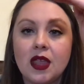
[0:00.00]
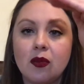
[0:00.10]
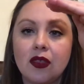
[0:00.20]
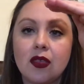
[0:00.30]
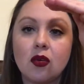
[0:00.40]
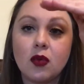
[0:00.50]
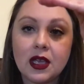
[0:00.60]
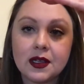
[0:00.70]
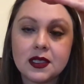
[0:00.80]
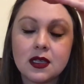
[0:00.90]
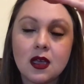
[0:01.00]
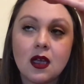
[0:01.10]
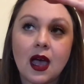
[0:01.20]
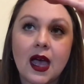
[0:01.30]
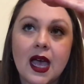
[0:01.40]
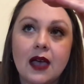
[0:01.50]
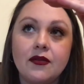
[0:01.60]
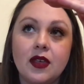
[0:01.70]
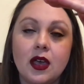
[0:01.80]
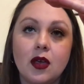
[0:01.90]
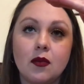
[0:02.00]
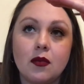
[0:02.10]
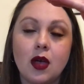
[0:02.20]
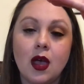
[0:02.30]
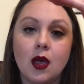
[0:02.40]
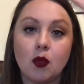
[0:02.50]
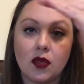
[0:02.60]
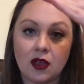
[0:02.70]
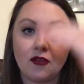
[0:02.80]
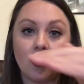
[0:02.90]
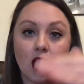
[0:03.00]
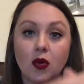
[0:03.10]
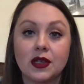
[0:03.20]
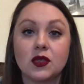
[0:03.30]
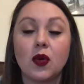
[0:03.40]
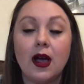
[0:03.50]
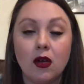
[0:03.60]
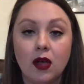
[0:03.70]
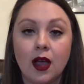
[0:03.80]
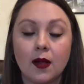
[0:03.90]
then within the weeks, I have them where they flow as well.